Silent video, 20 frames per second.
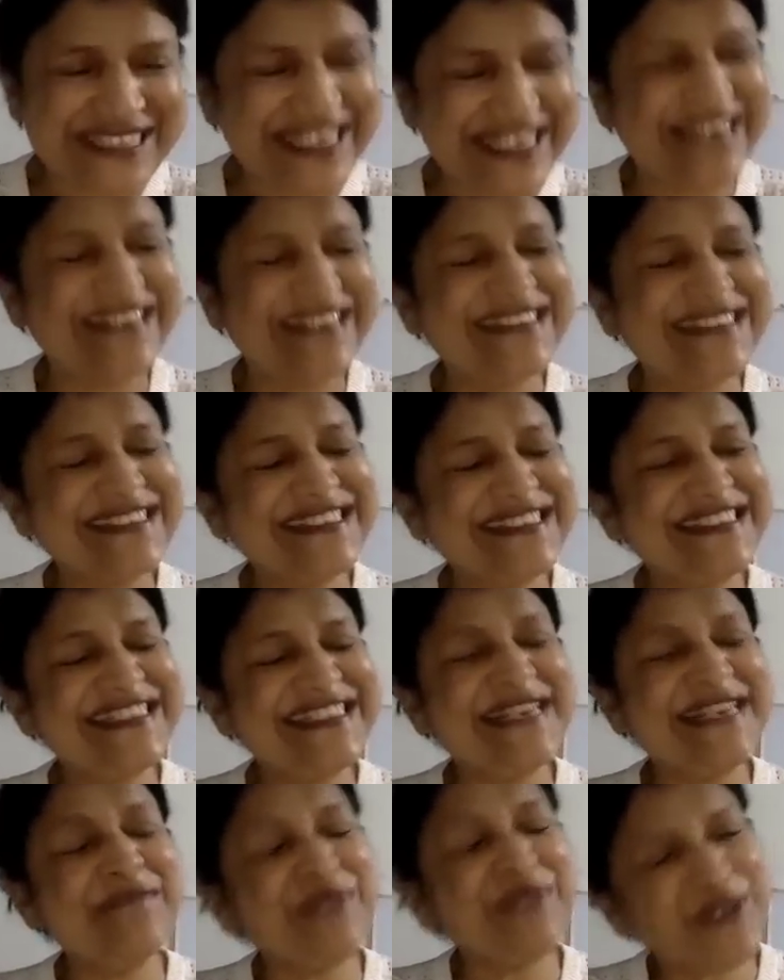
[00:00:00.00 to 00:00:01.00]
Yeah,
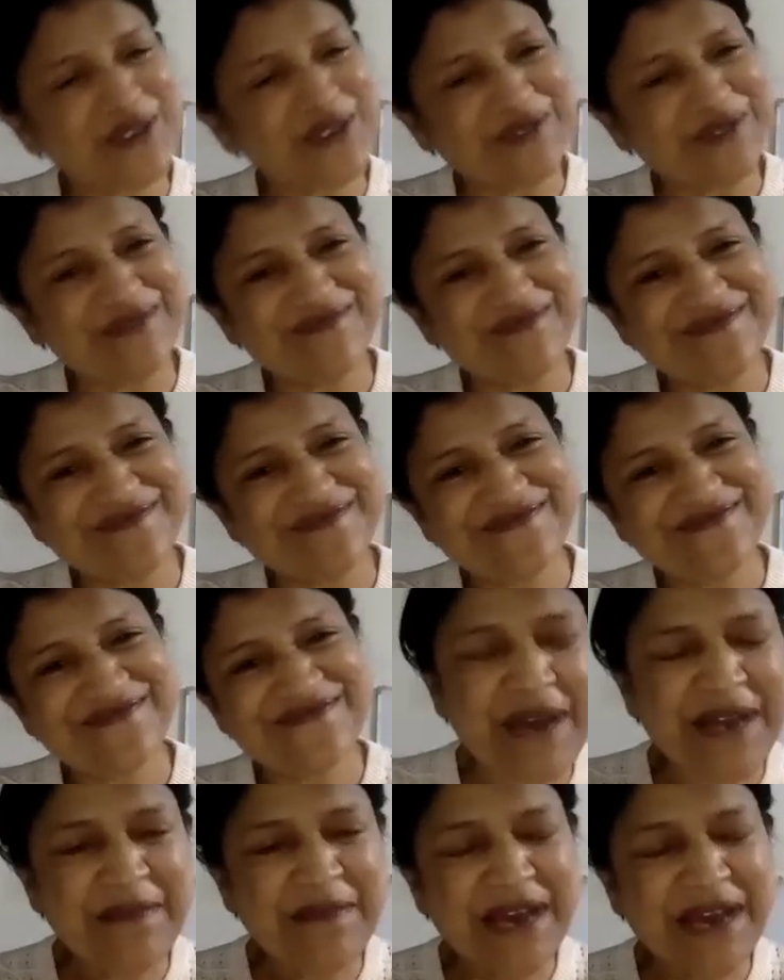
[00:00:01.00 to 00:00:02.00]
same to you.
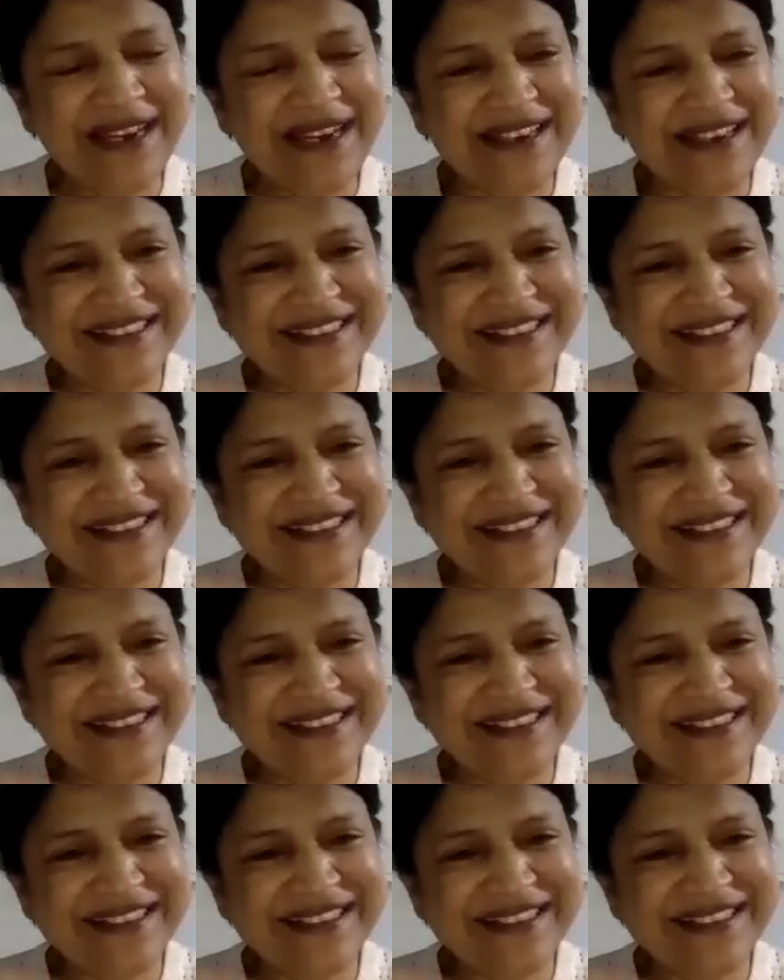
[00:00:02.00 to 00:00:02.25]
Bye, Myra.